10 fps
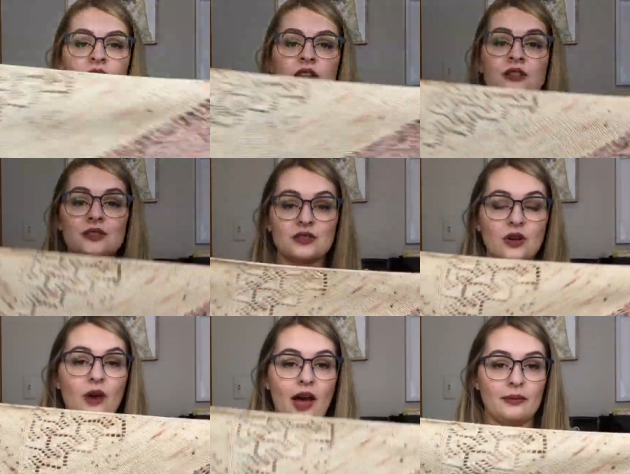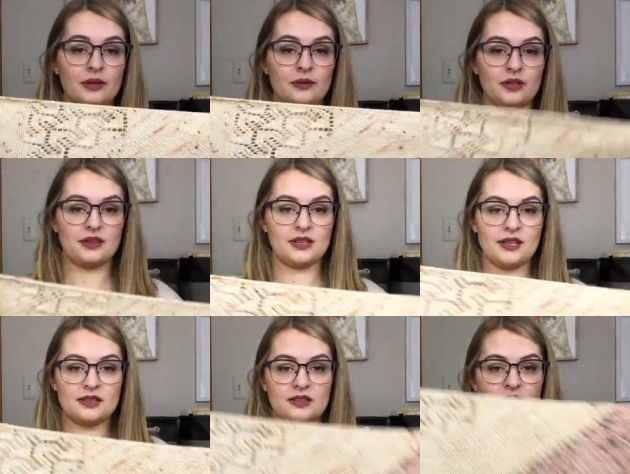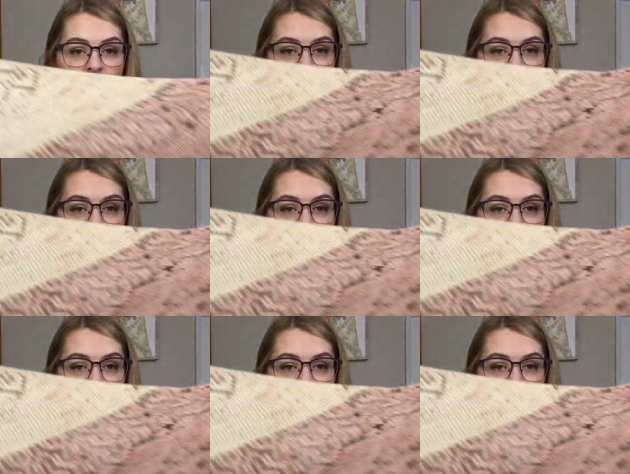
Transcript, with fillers: so happy with this.